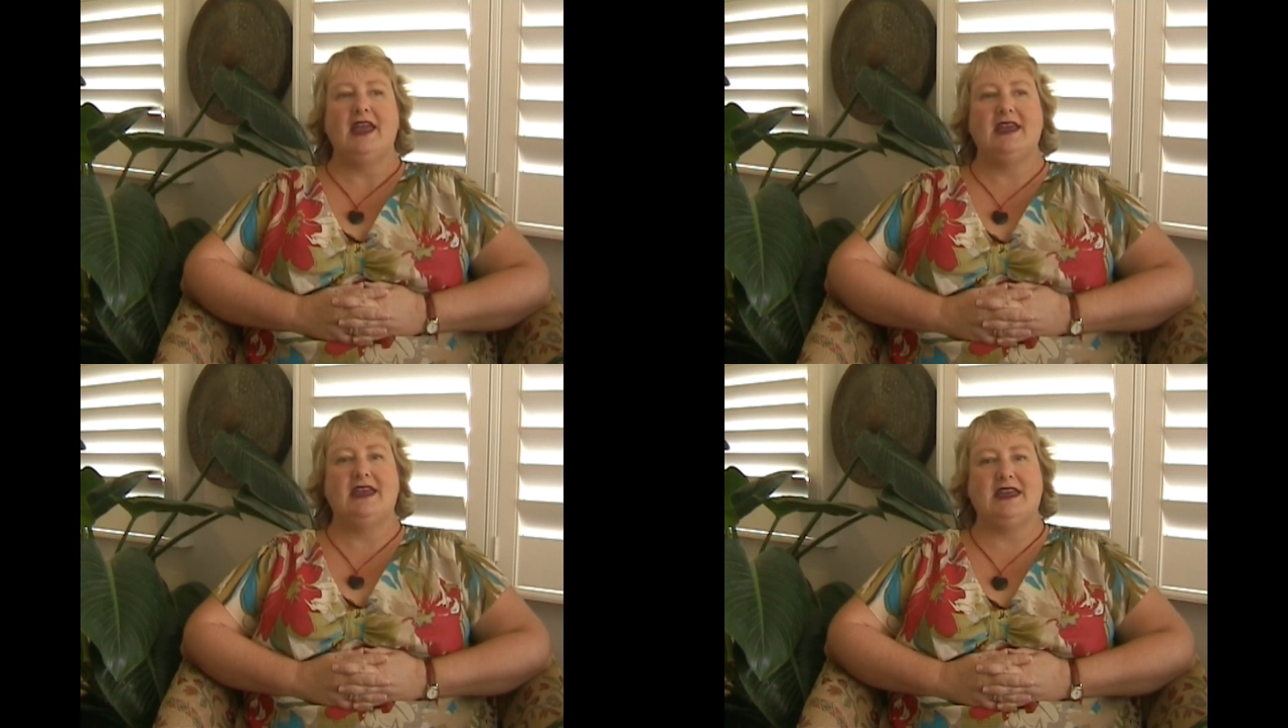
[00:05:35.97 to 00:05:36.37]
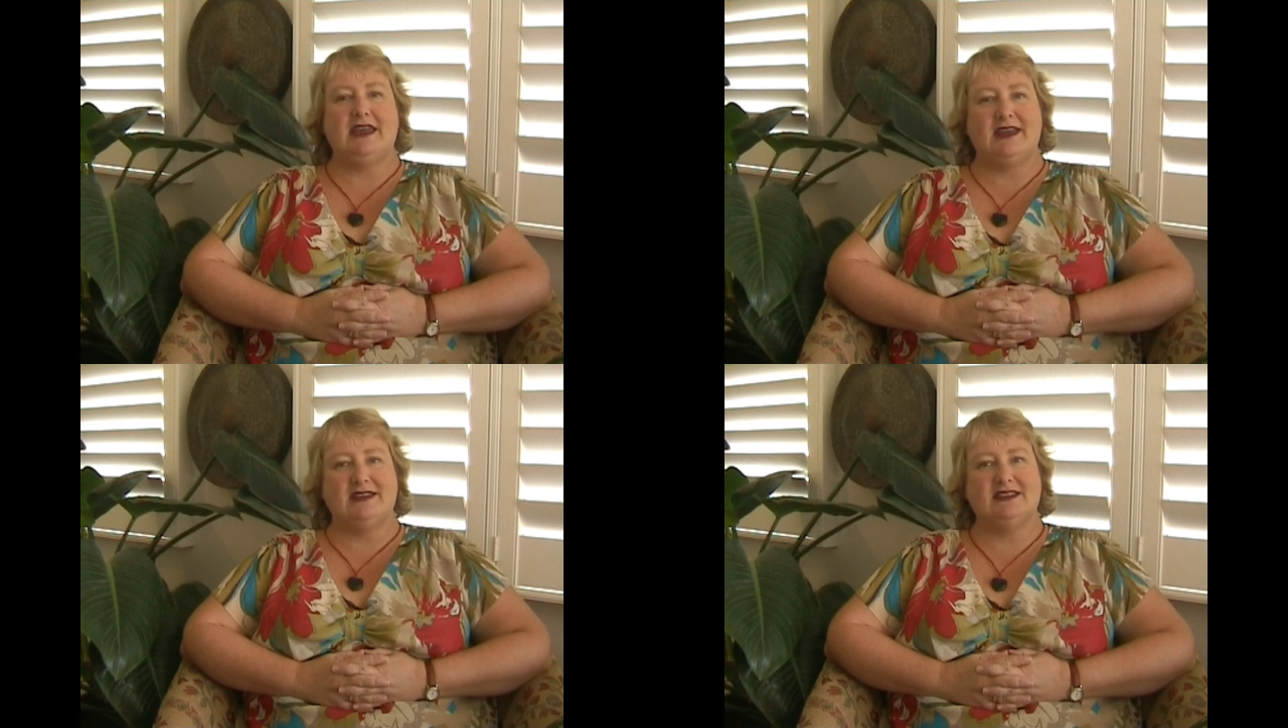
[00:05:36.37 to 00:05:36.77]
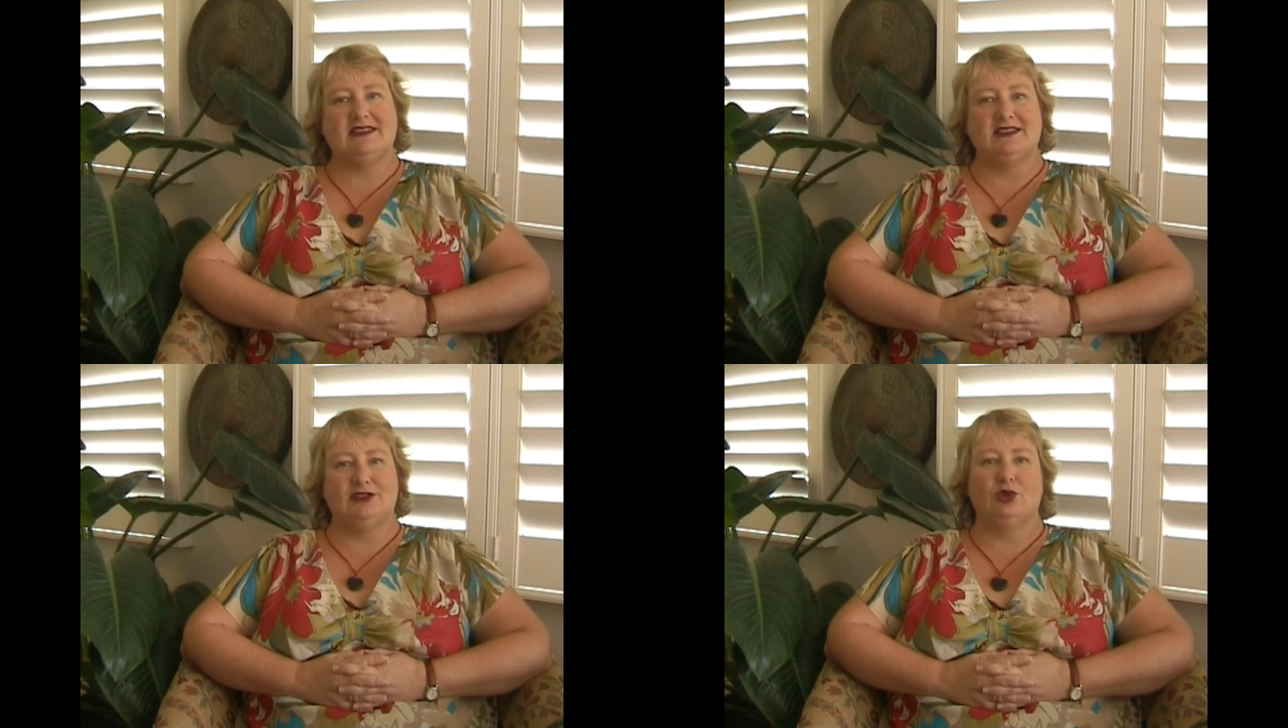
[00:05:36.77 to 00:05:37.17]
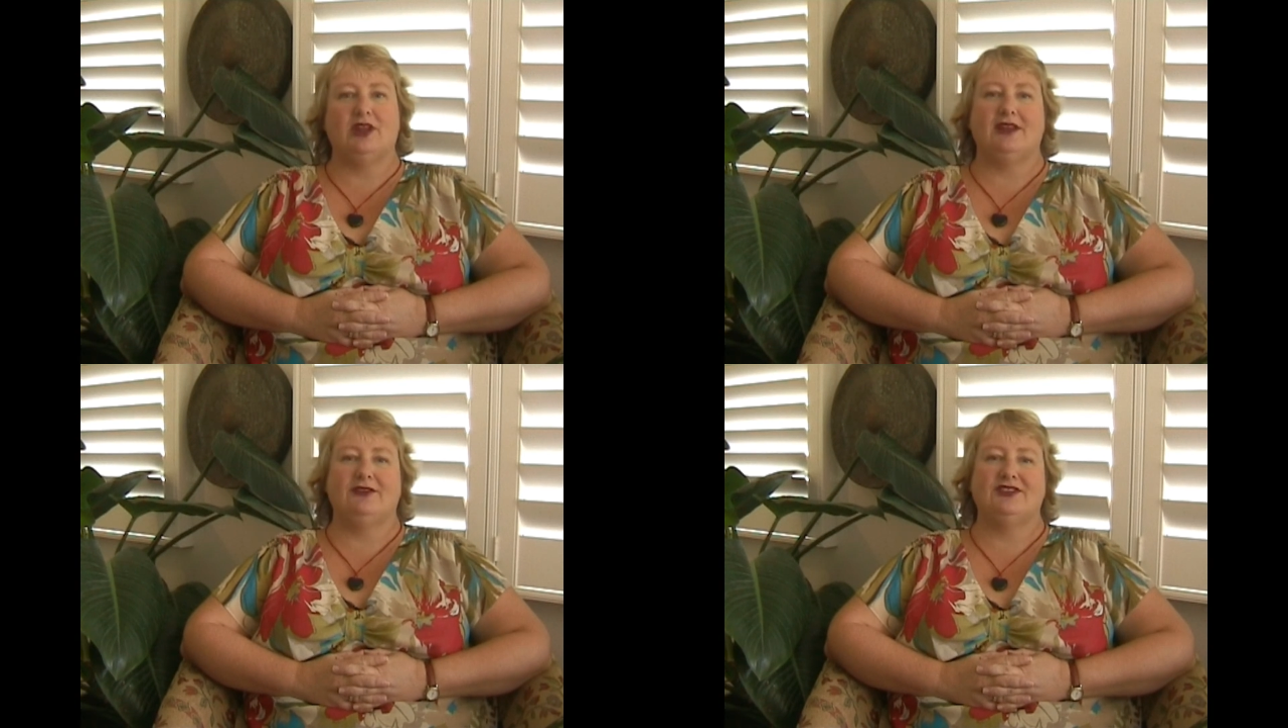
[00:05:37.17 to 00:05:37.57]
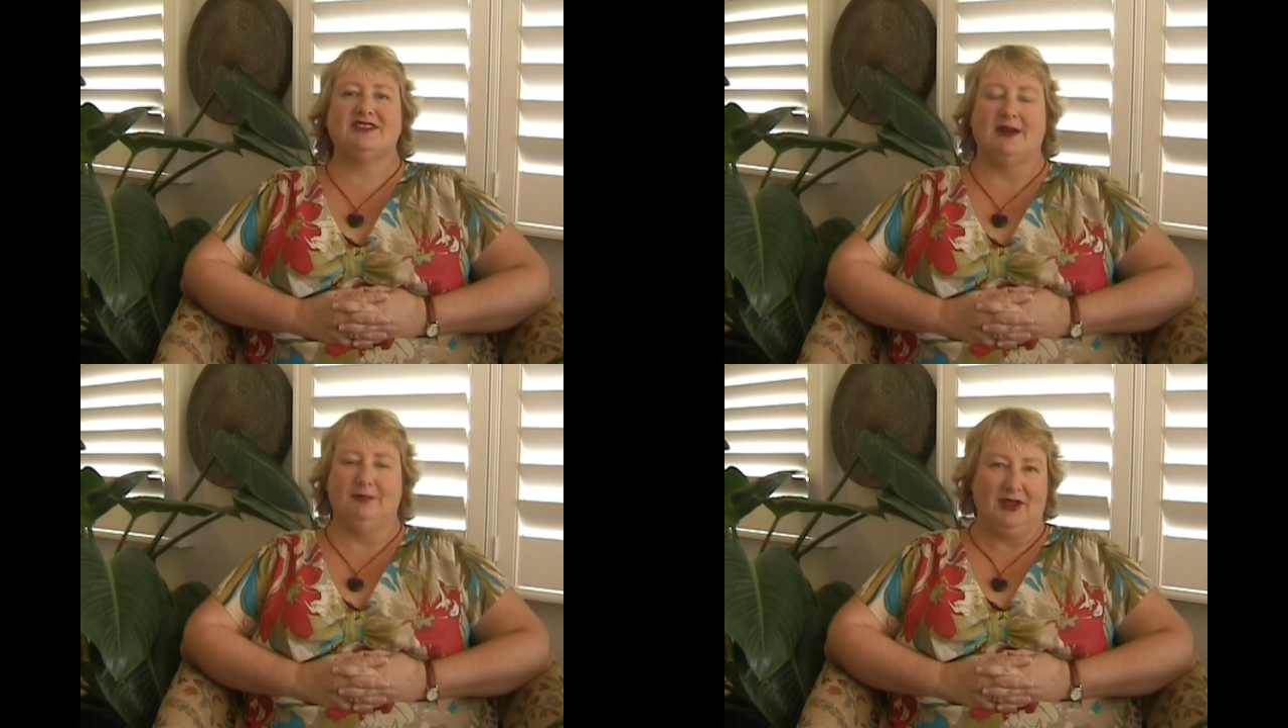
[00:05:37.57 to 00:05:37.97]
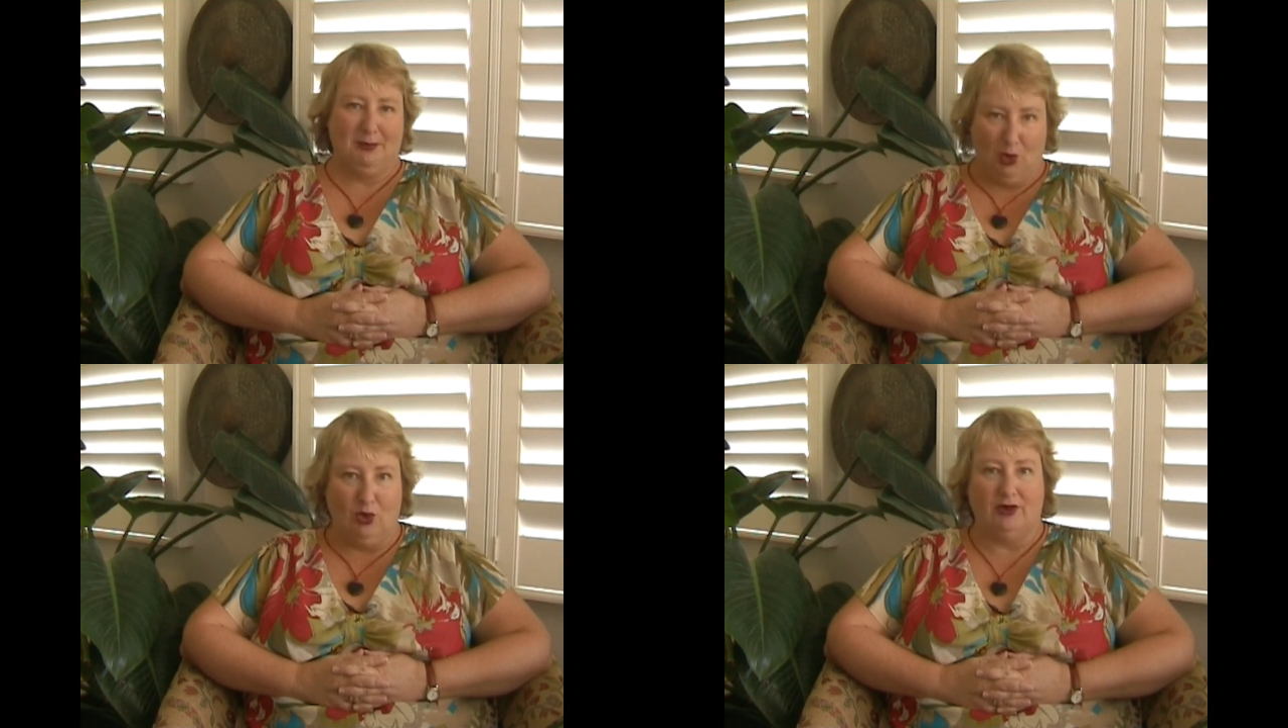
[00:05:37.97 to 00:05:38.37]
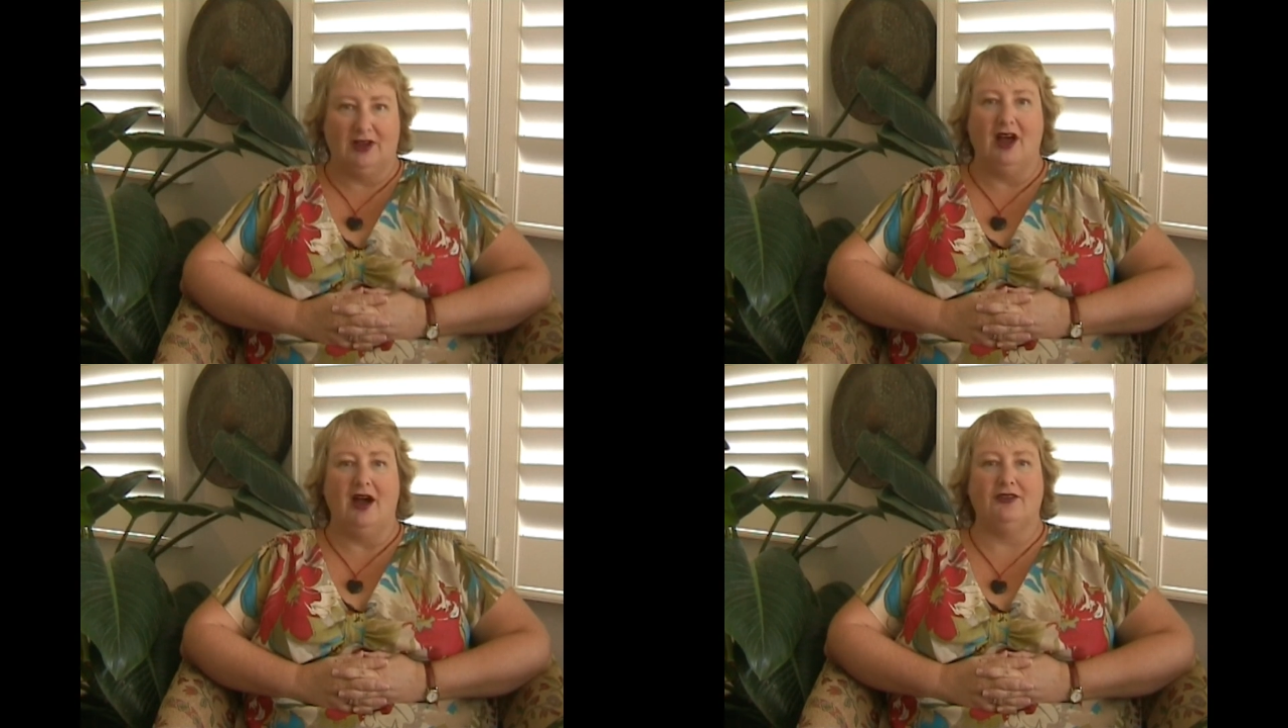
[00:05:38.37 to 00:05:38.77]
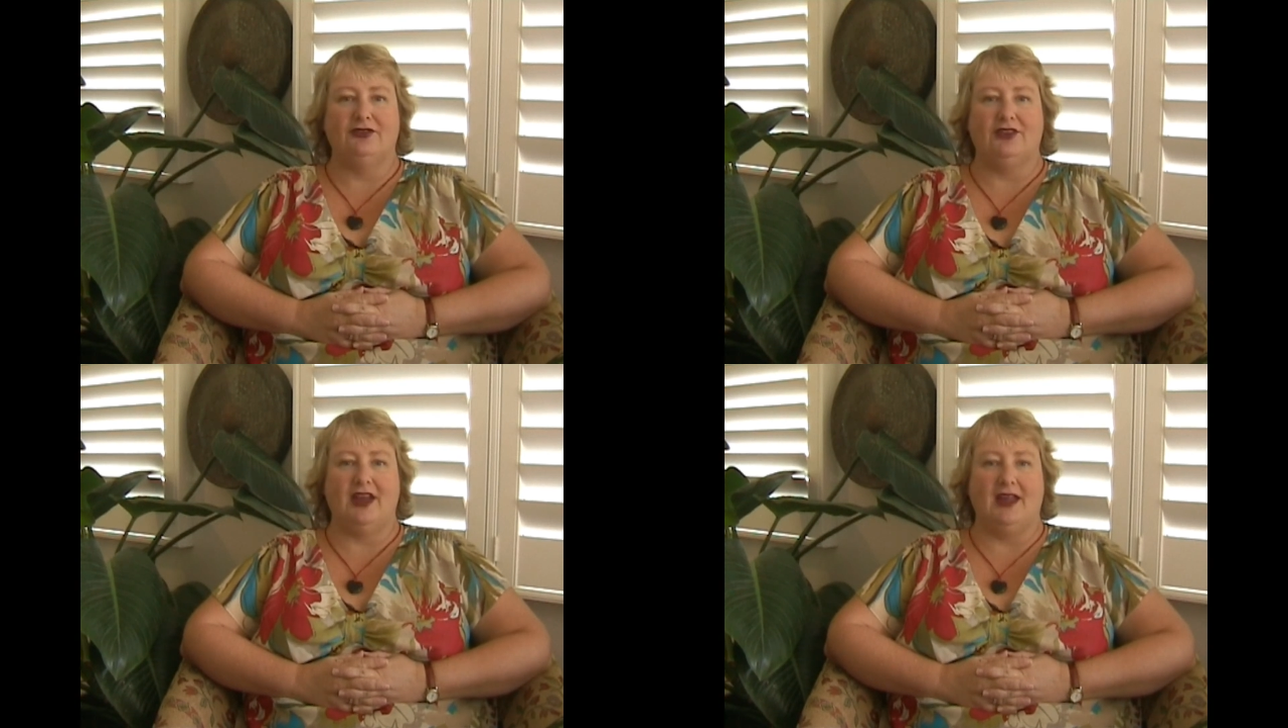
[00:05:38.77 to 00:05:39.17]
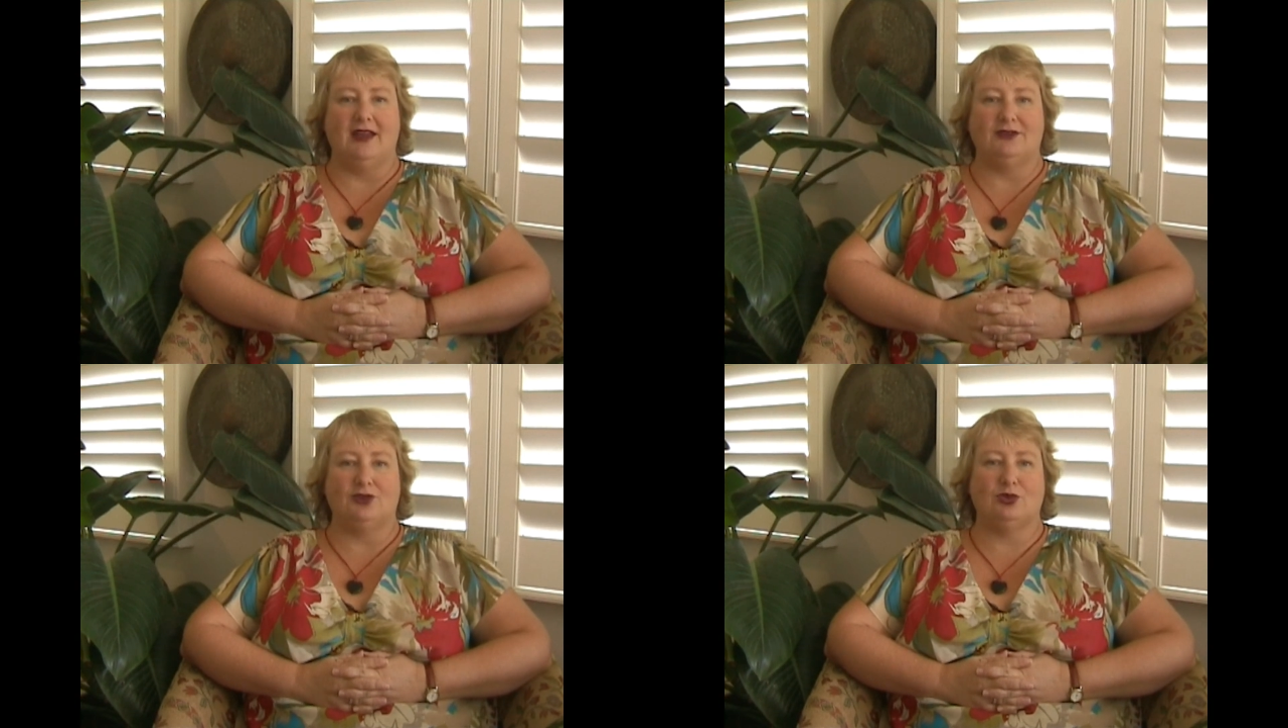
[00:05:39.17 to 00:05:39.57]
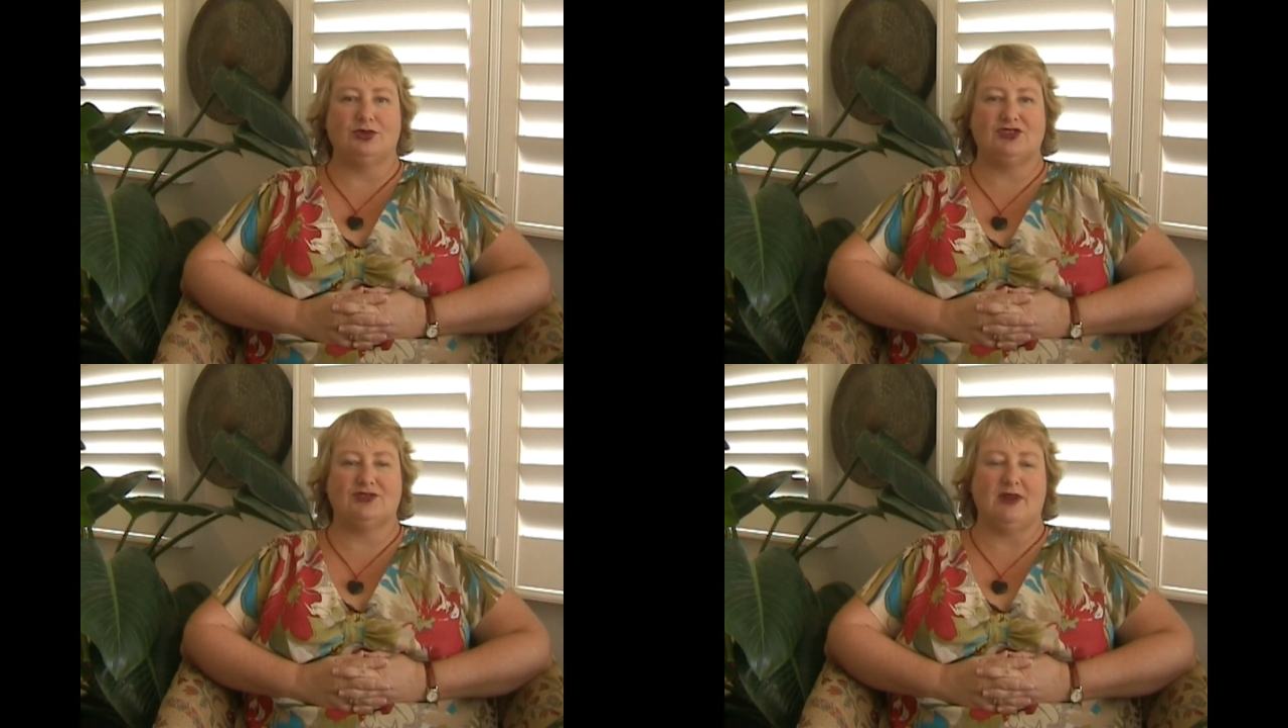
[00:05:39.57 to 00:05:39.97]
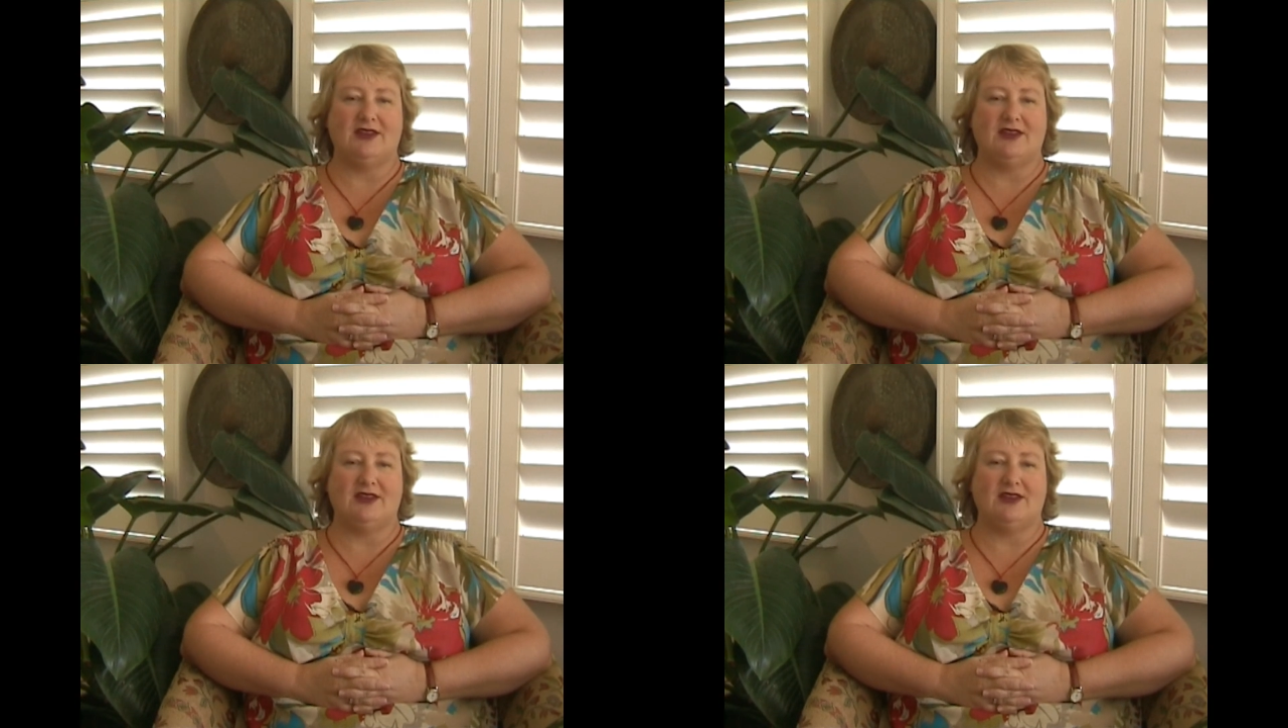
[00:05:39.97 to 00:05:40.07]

He's looking for something more in life, and of course,